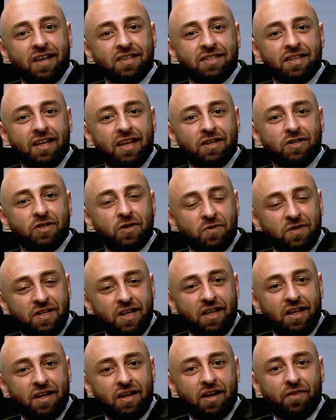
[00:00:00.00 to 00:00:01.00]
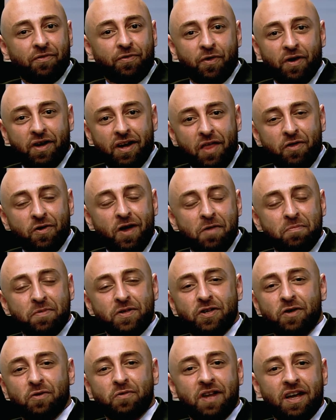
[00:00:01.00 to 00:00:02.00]
stay tuned in for another
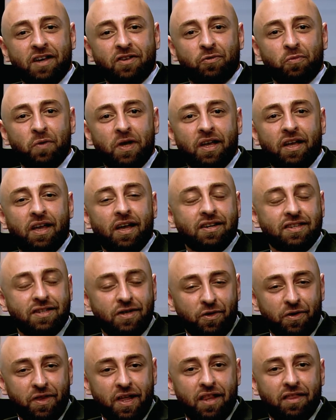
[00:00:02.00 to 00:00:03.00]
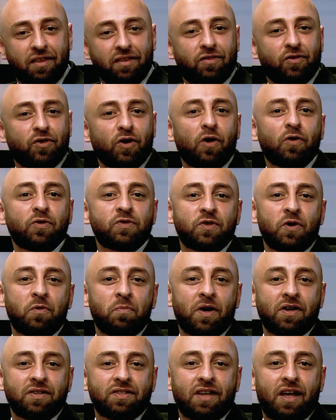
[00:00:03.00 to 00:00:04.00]
episode next week. Until then, this is your host,
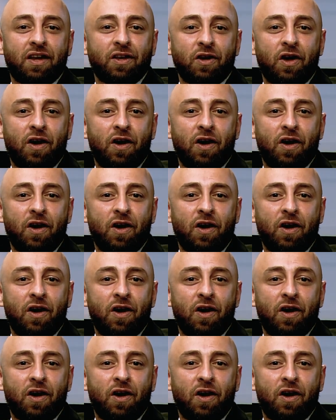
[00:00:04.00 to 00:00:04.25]
Omar, signing